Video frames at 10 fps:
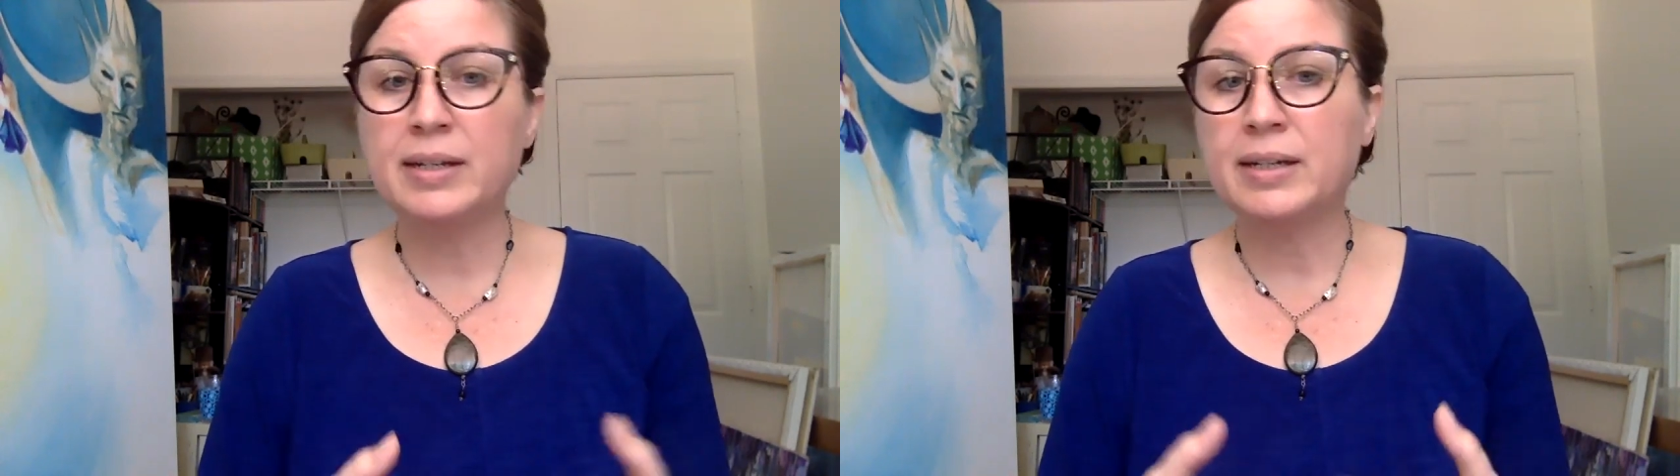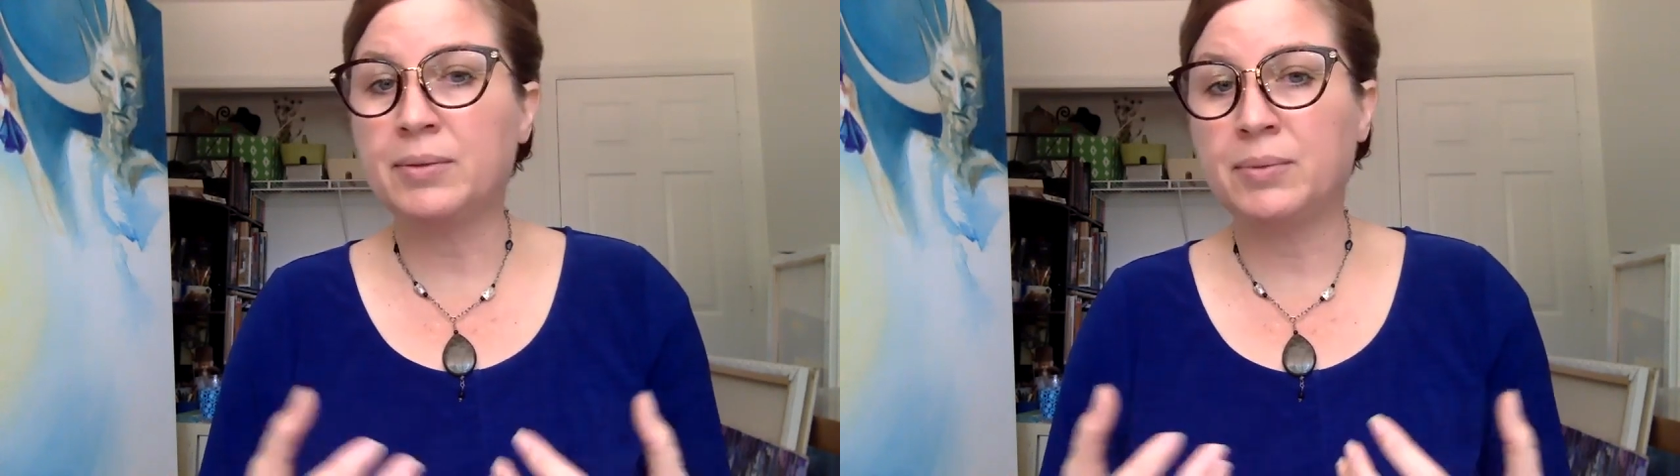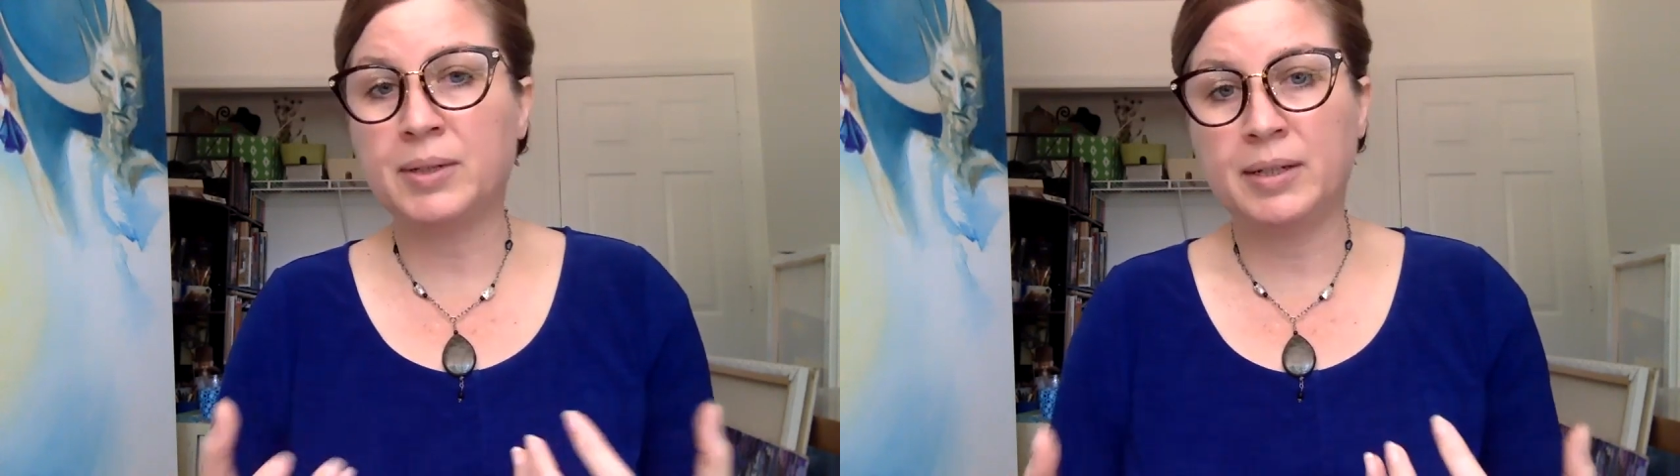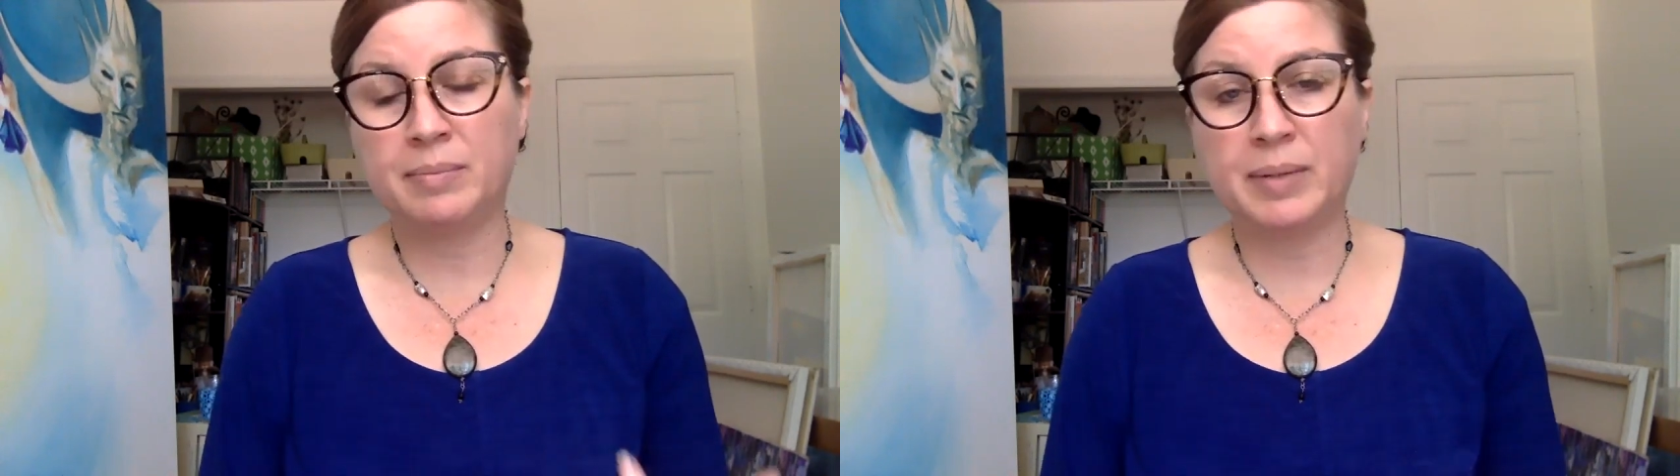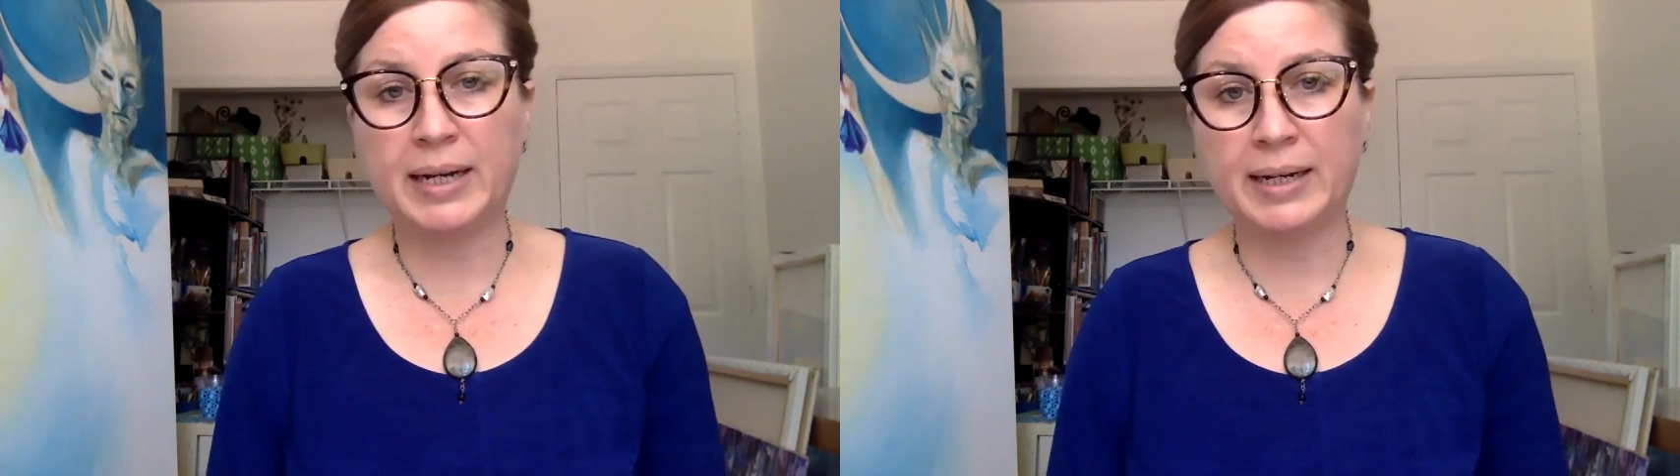it would
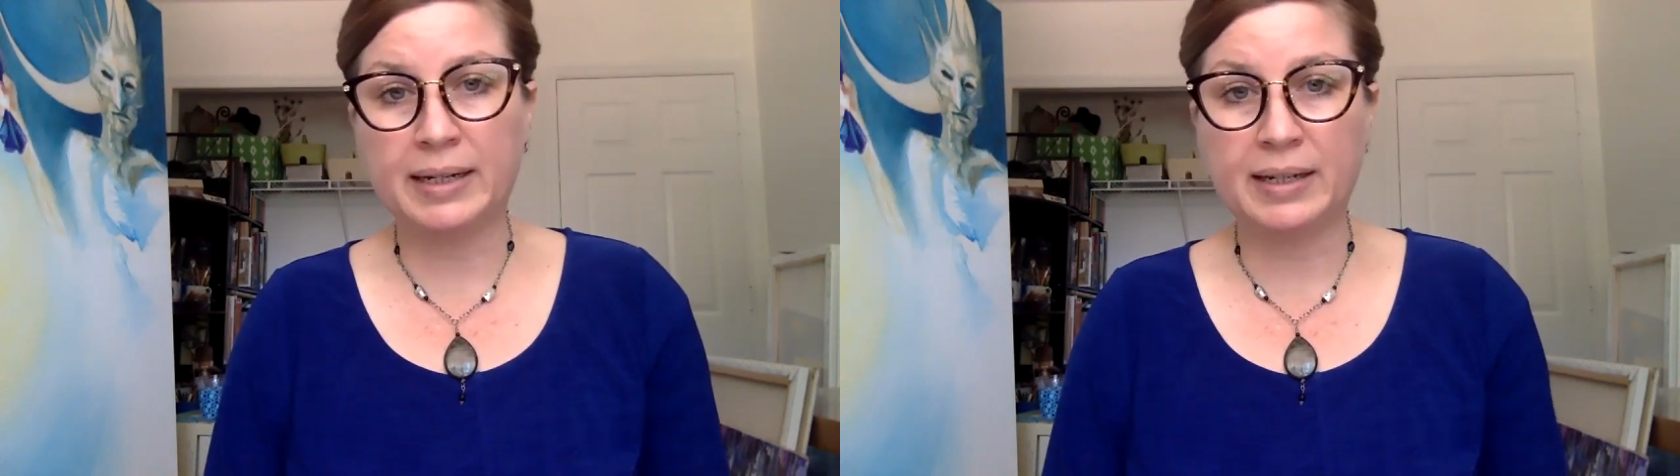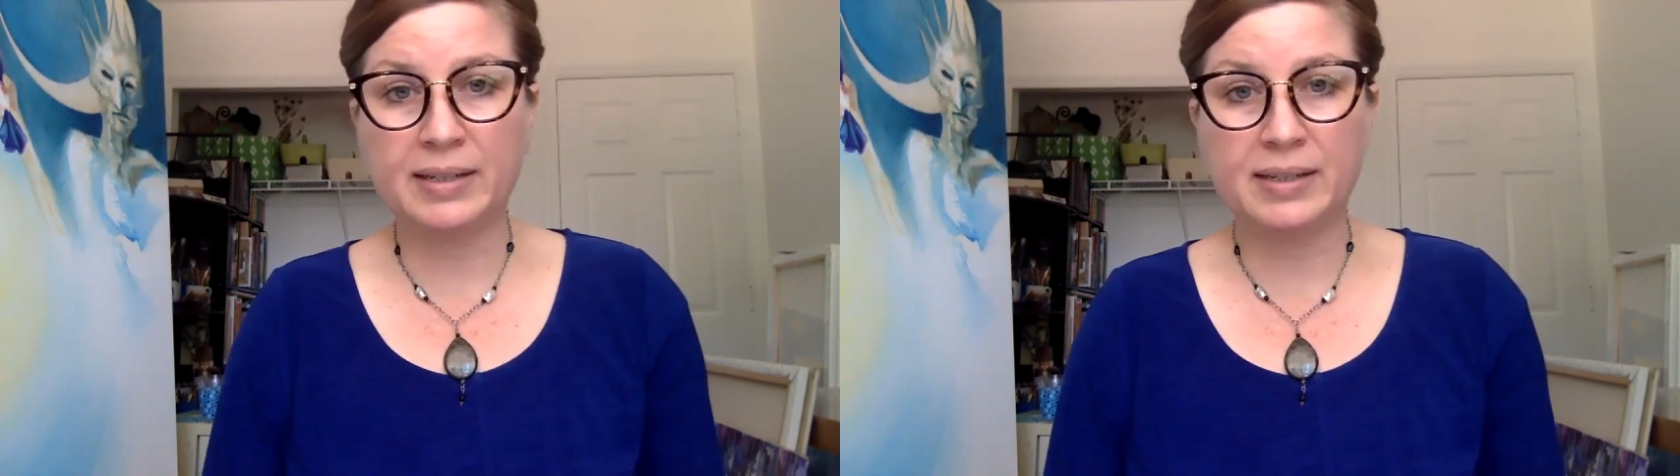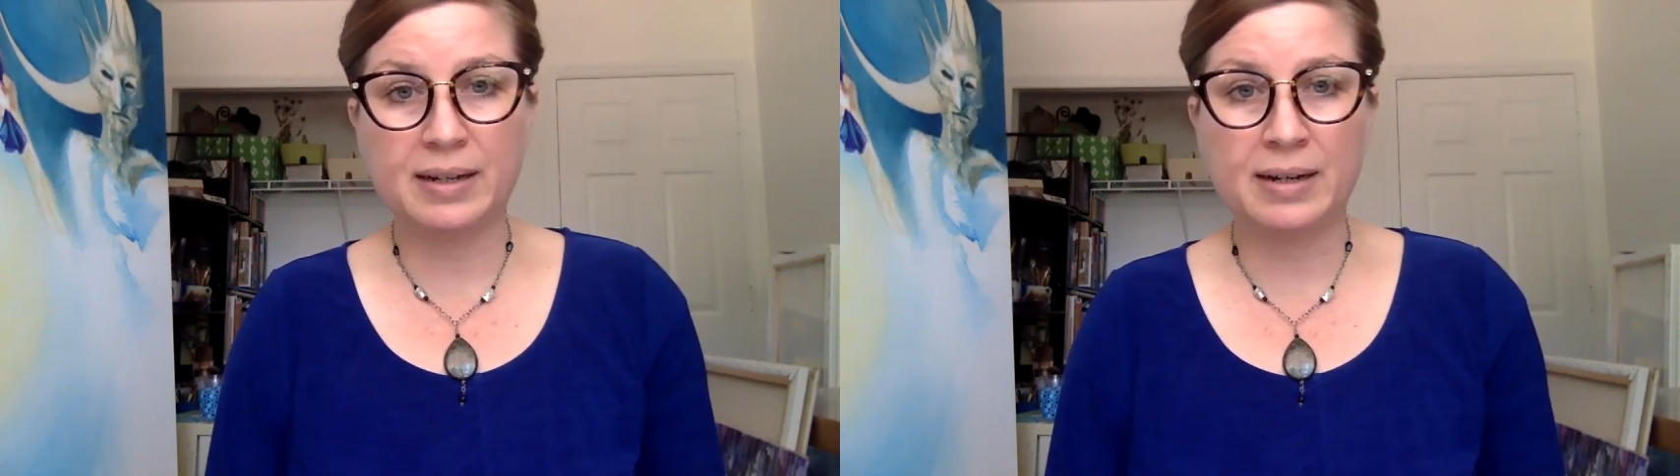impact